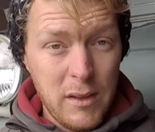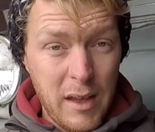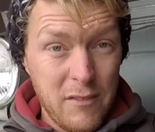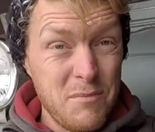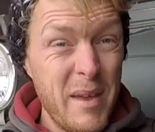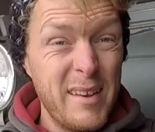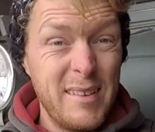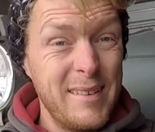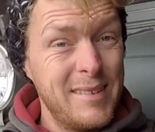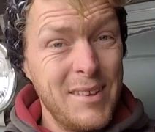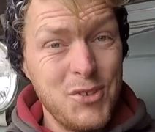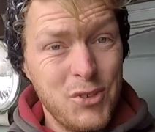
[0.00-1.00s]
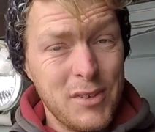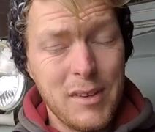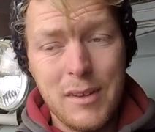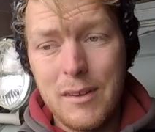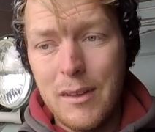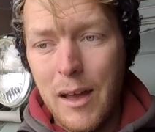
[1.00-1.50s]
made a decision
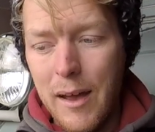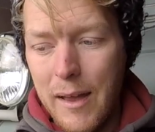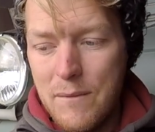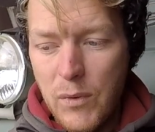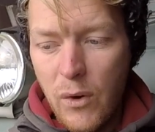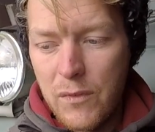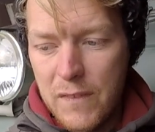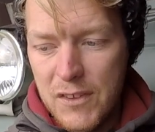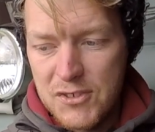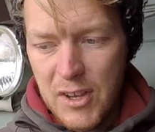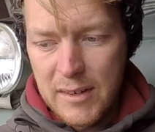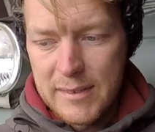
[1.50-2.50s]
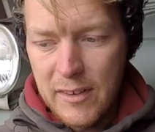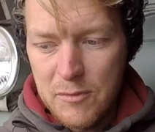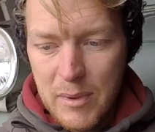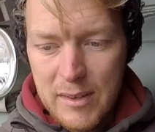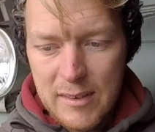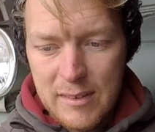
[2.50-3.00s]
involving this channel. I've
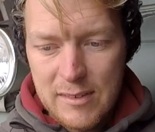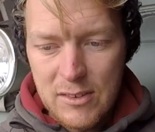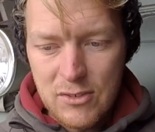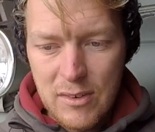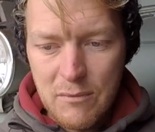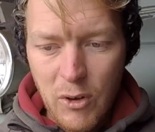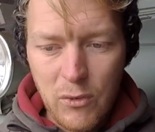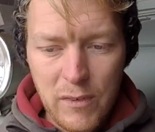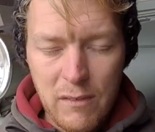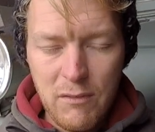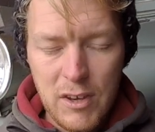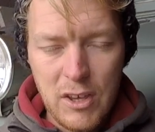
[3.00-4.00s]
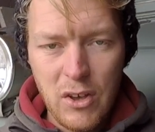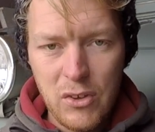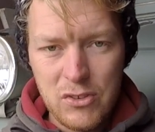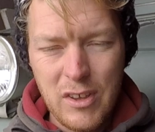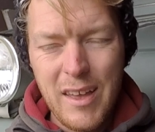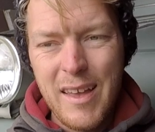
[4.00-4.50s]
made a decision involving videos,